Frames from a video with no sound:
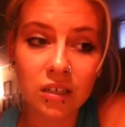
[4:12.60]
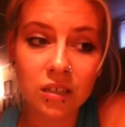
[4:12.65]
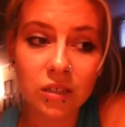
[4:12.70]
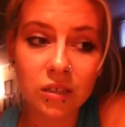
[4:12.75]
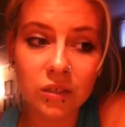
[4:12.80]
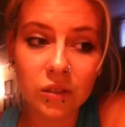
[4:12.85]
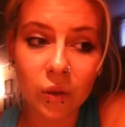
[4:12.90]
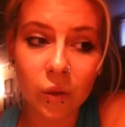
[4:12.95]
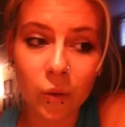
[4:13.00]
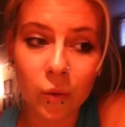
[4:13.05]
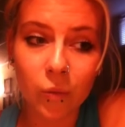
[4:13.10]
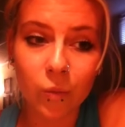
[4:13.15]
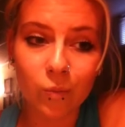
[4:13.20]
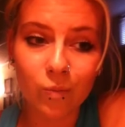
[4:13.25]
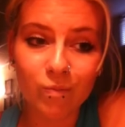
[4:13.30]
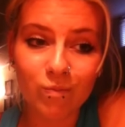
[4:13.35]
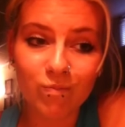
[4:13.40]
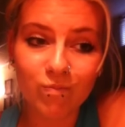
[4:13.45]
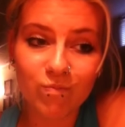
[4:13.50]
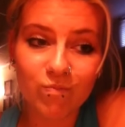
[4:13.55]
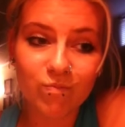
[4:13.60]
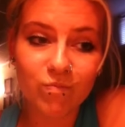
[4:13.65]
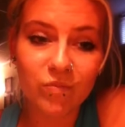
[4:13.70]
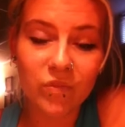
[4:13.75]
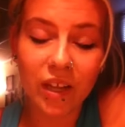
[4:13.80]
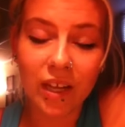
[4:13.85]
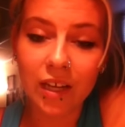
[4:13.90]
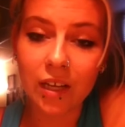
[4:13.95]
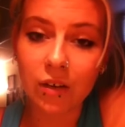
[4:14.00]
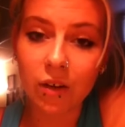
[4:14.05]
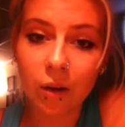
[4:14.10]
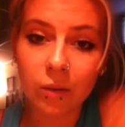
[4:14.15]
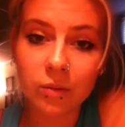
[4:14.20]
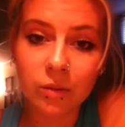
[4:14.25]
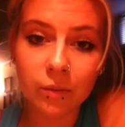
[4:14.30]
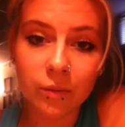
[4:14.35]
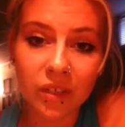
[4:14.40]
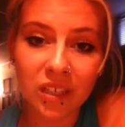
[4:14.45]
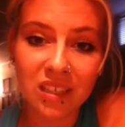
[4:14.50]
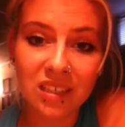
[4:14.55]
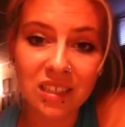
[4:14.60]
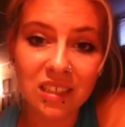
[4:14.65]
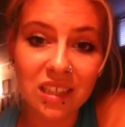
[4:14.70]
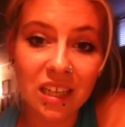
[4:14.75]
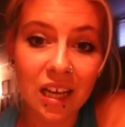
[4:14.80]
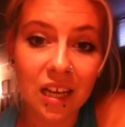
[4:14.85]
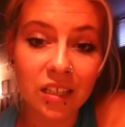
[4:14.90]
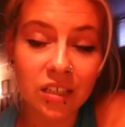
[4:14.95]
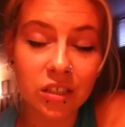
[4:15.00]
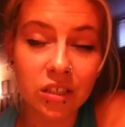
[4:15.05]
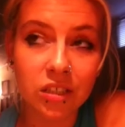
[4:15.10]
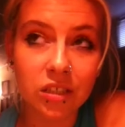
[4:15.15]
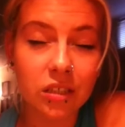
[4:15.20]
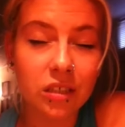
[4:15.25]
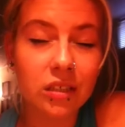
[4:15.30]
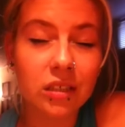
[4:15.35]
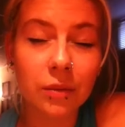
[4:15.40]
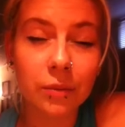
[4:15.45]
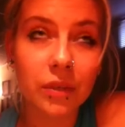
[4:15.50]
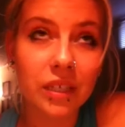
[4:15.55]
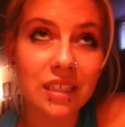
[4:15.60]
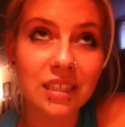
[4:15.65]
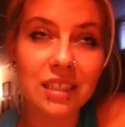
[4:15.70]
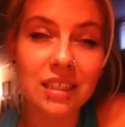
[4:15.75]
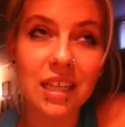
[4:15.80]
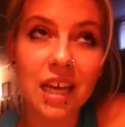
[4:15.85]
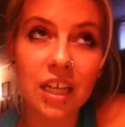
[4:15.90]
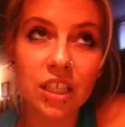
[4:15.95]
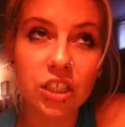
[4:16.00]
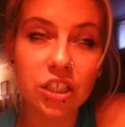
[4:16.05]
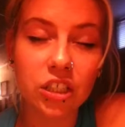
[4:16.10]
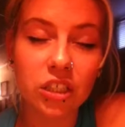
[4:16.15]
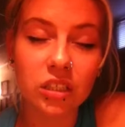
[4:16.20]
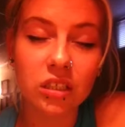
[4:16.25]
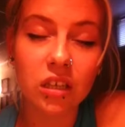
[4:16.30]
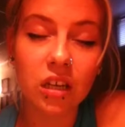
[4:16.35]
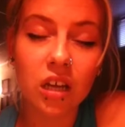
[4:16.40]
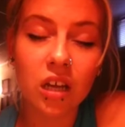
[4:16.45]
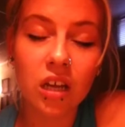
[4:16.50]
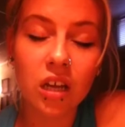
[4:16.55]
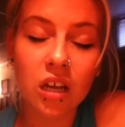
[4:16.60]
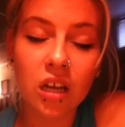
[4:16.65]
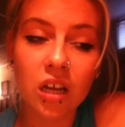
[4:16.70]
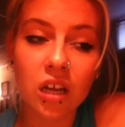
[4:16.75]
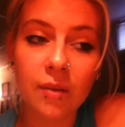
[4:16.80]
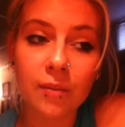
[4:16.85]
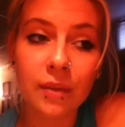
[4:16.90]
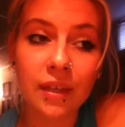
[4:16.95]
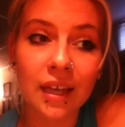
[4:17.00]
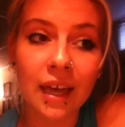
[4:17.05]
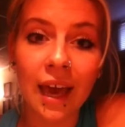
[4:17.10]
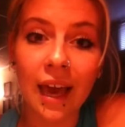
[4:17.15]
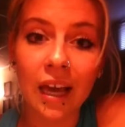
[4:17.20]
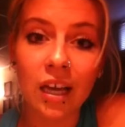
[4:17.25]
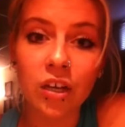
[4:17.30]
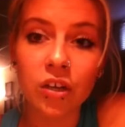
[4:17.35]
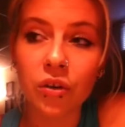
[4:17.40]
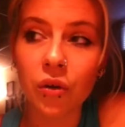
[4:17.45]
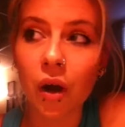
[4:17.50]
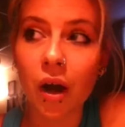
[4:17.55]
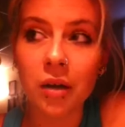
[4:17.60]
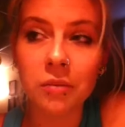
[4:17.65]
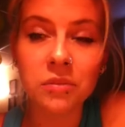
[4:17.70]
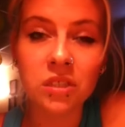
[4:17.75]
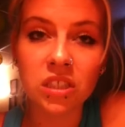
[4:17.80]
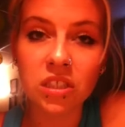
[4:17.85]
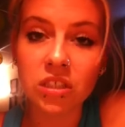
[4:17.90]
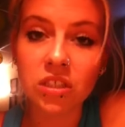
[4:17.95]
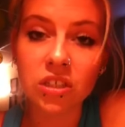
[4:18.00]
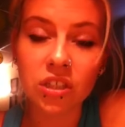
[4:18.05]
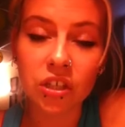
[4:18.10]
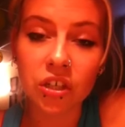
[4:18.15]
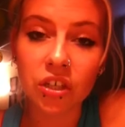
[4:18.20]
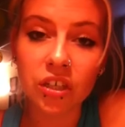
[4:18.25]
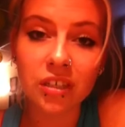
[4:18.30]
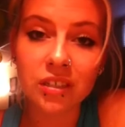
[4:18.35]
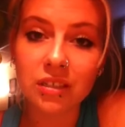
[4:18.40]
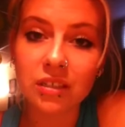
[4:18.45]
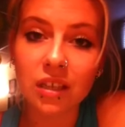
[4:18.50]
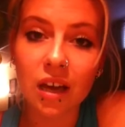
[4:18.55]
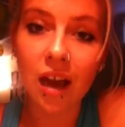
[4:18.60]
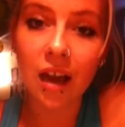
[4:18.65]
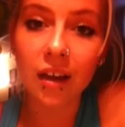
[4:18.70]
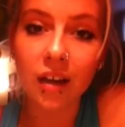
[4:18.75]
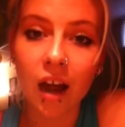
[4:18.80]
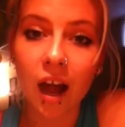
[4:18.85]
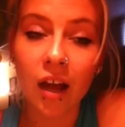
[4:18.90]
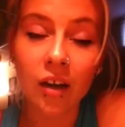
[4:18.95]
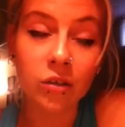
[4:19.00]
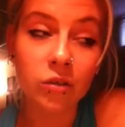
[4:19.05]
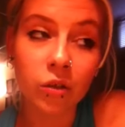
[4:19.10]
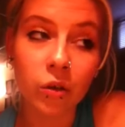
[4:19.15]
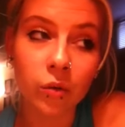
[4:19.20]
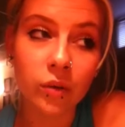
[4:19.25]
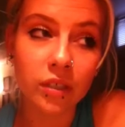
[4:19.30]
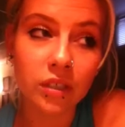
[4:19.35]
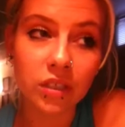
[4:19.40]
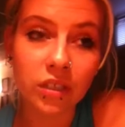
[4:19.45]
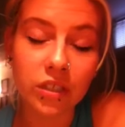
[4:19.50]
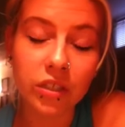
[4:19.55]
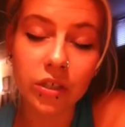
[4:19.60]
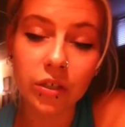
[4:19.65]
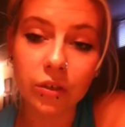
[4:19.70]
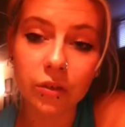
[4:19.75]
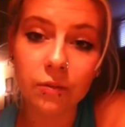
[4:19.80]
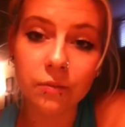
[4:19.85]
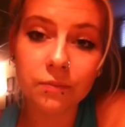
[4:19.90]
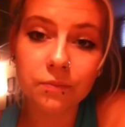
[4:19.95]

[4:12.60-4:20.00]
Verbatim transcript: so they can grab somebody's, atten somebody's attention. Be like, hey, you know, I'm seriously hurt inside. I don't know what to do.